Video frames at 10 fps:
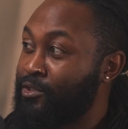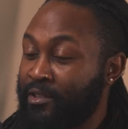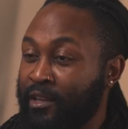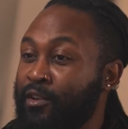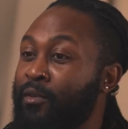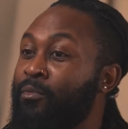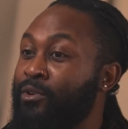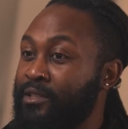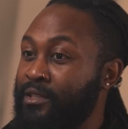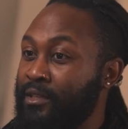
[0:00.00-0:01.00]
just like a
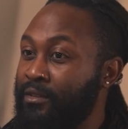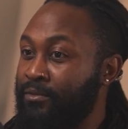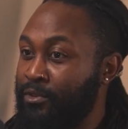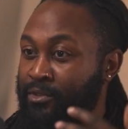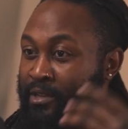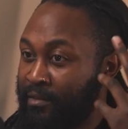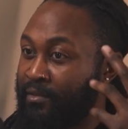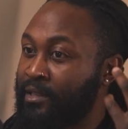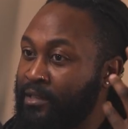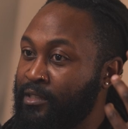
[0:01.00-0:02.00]
commodity for you to have
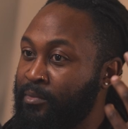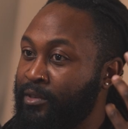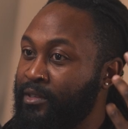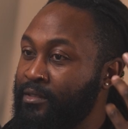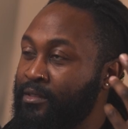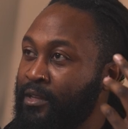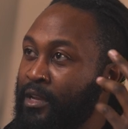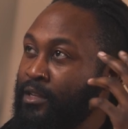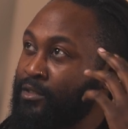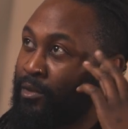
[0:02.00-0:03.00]
like an experience.
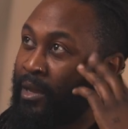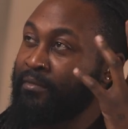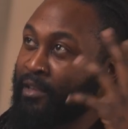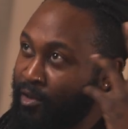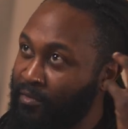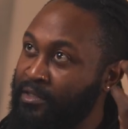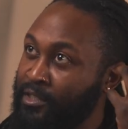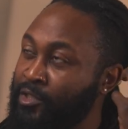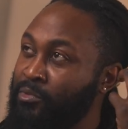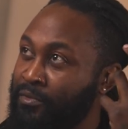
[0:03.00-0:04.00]
So have that
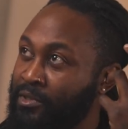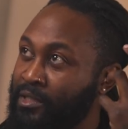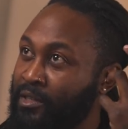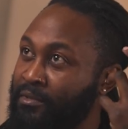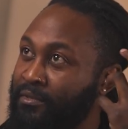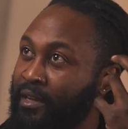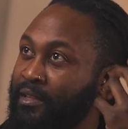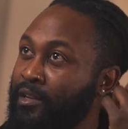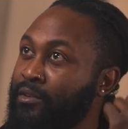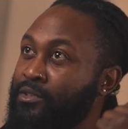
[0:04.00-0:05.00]
conversation with yourself and
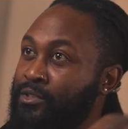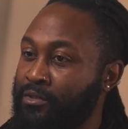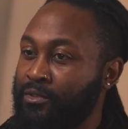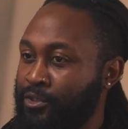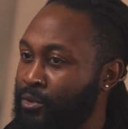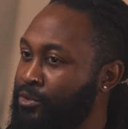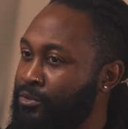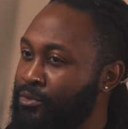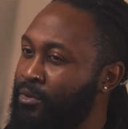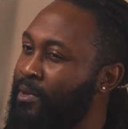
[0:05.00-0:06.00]
then go to
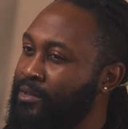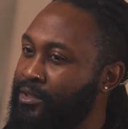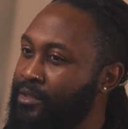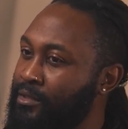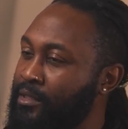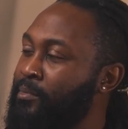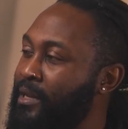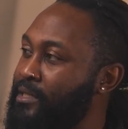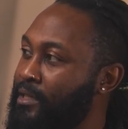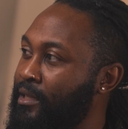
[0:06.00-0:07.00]
socials or munches. It's
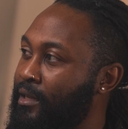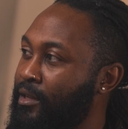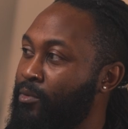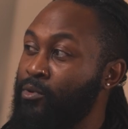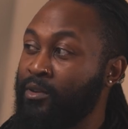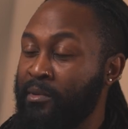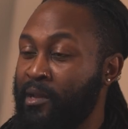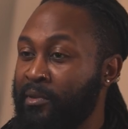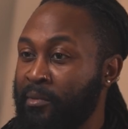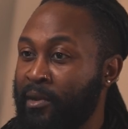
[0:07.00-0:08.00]
basically like, we're all going to meet
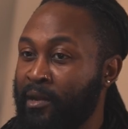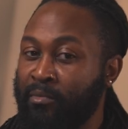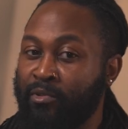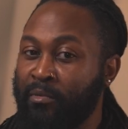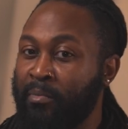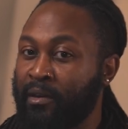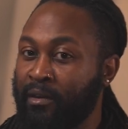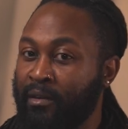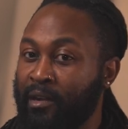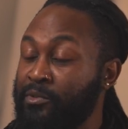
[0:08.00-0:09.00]
up in a pub or a
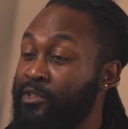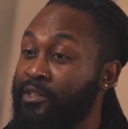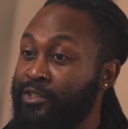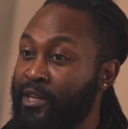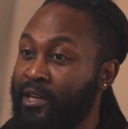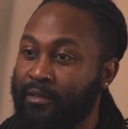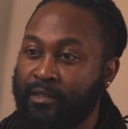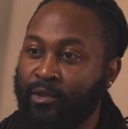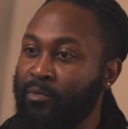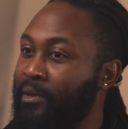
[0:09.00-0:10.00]
bar and we're just going to chat.
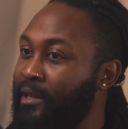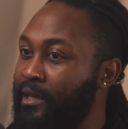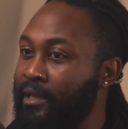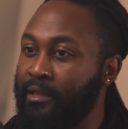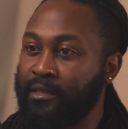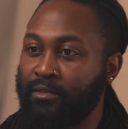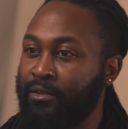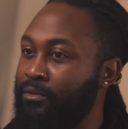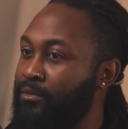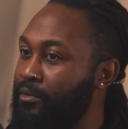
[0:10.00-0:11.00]
There's no play, there's
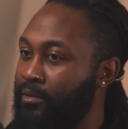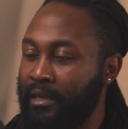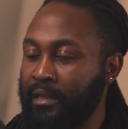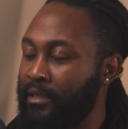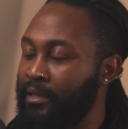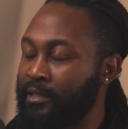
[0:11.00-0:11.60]
no anything